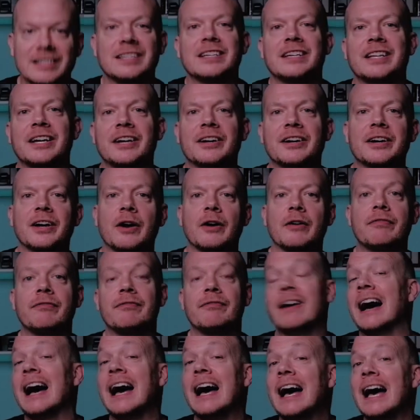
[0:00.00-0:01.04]
He'll go
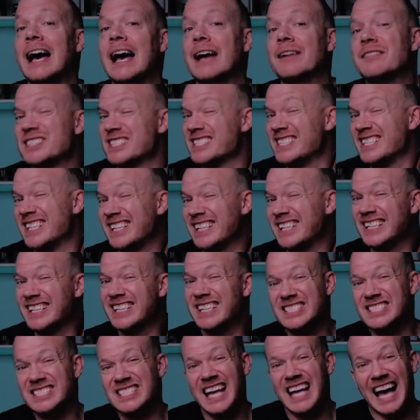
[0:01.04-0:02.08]
5,
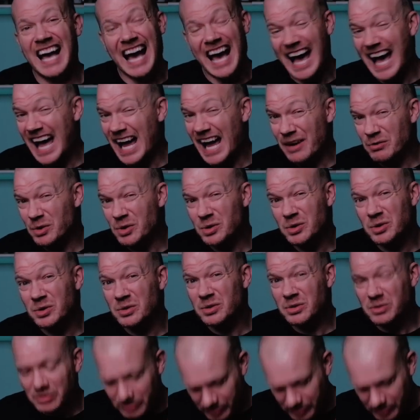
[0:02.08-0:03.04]
6, high root.